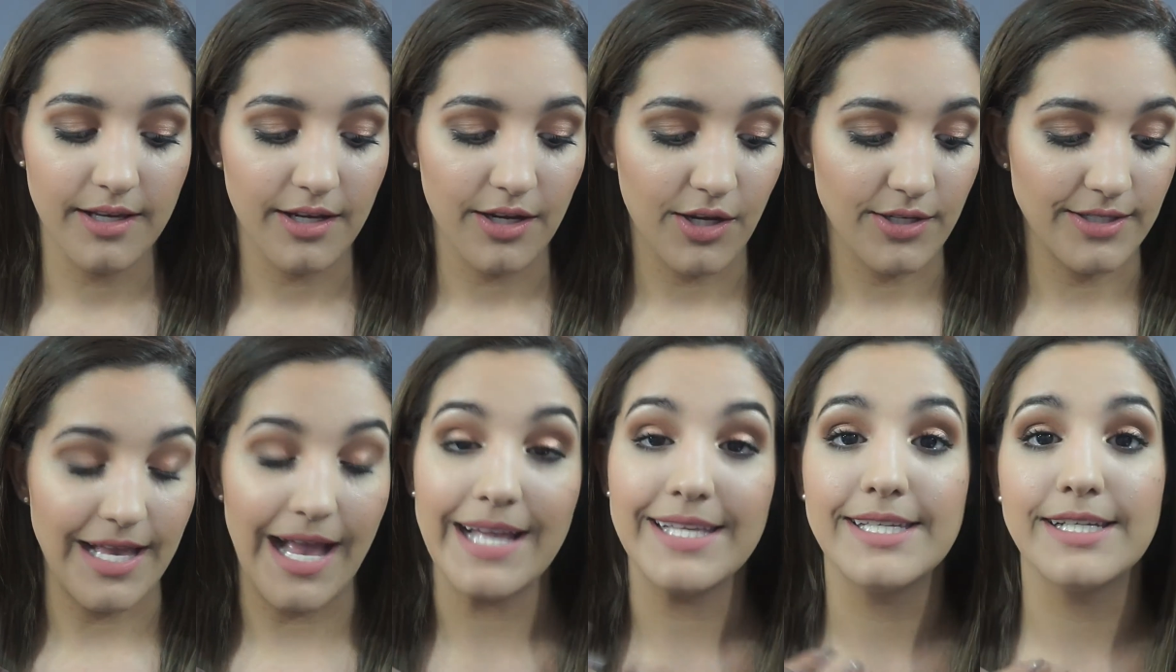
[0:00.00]

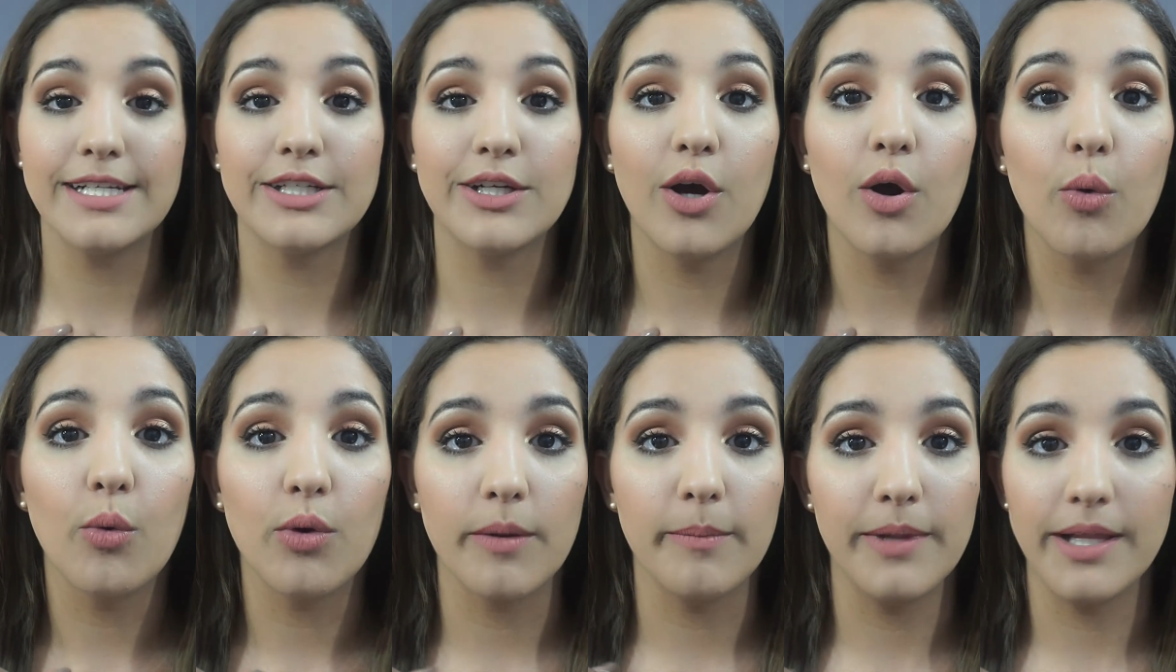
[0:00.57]
because I didn't know
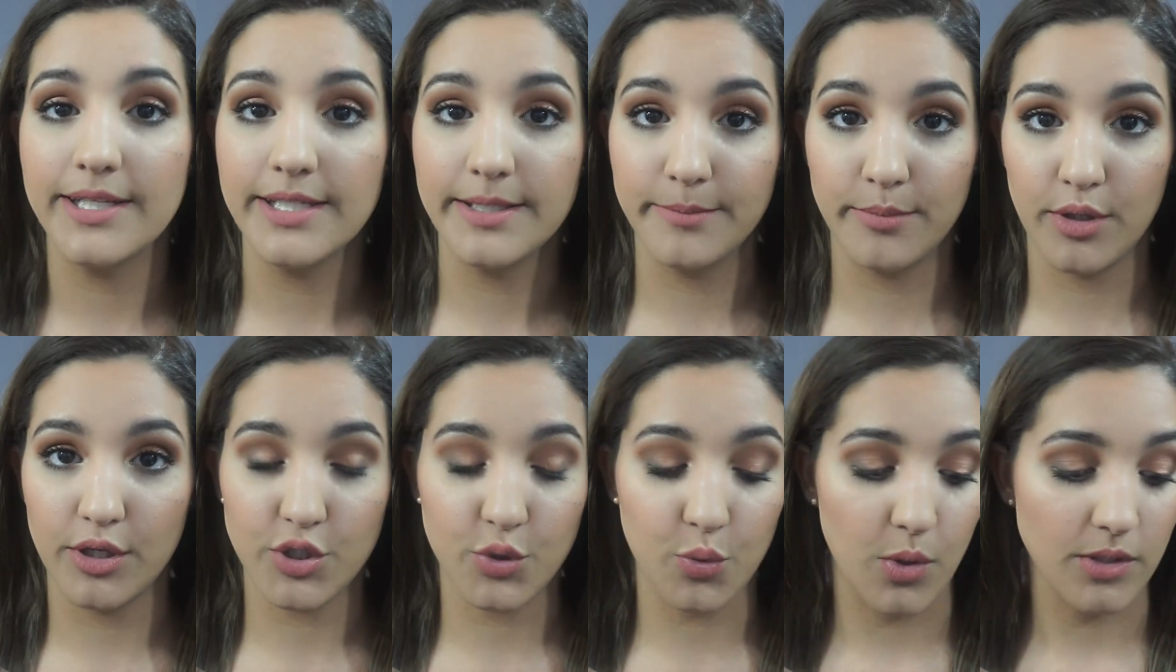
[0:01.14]
what a blending
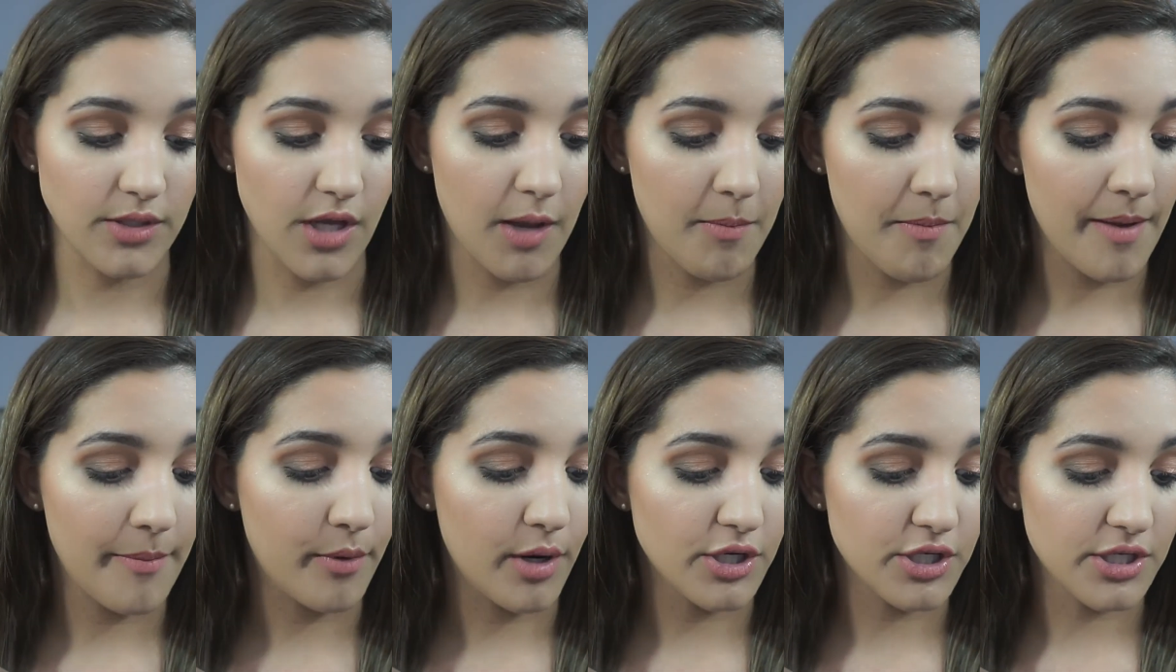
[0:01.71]
brush was. All
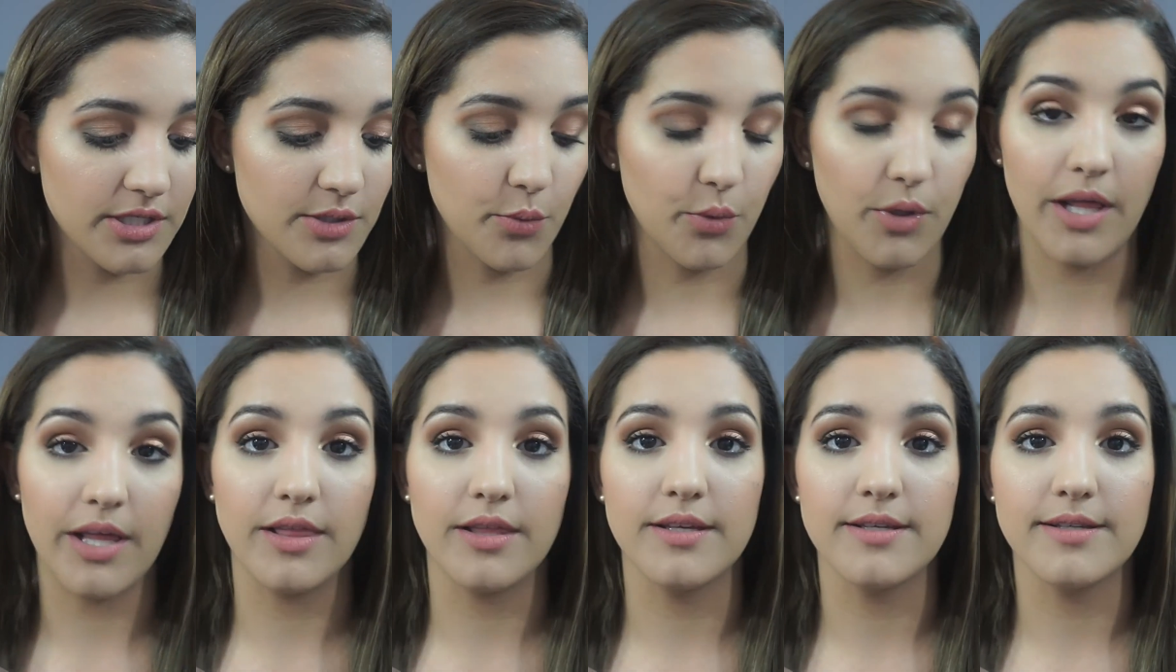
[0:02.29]
my brushes were
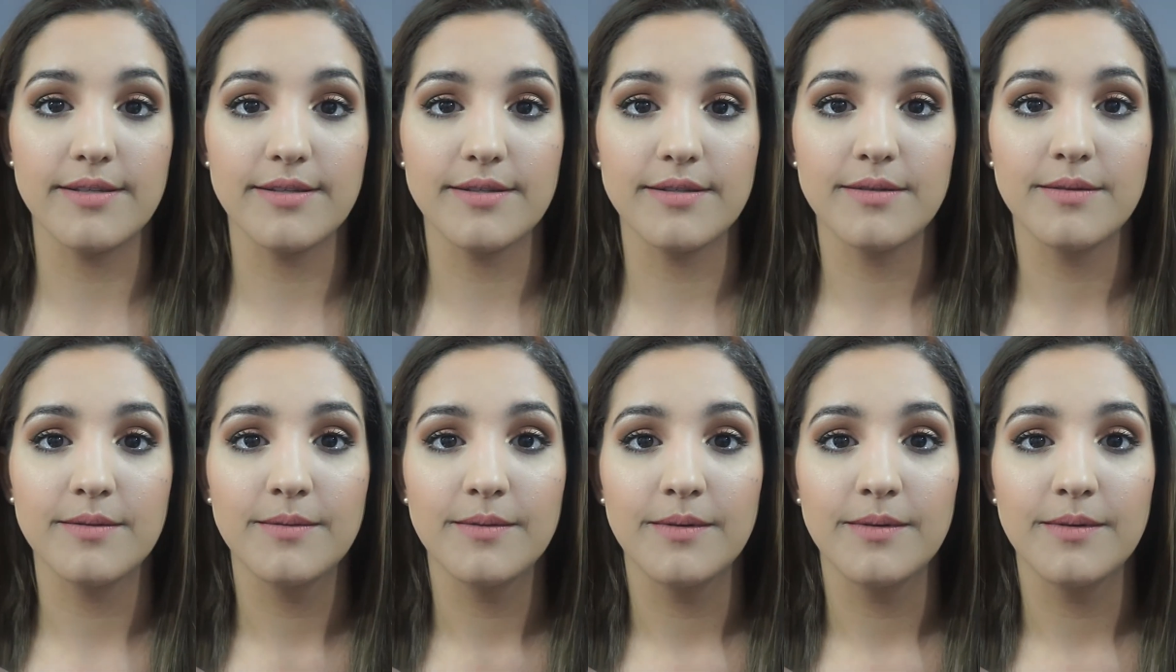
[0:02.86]
like this,